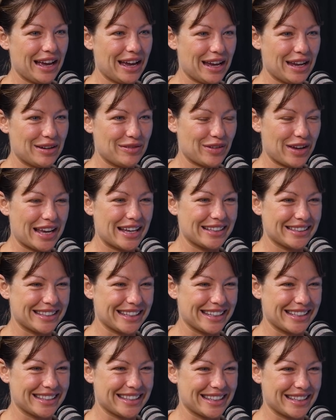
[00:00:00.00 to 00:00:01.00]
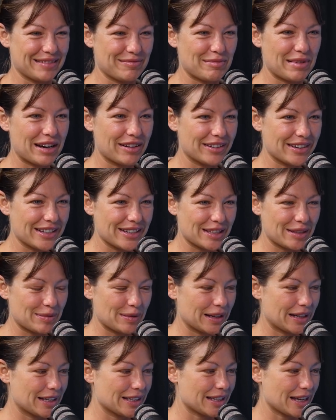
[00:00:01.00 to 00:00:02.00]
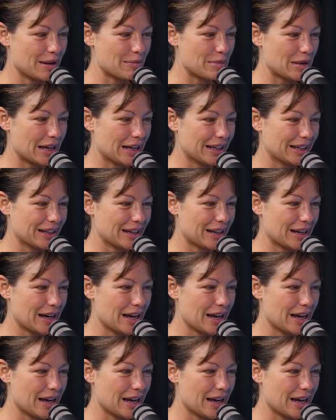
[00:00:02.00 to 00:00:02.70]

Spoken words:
vases and mirrors because I'm like.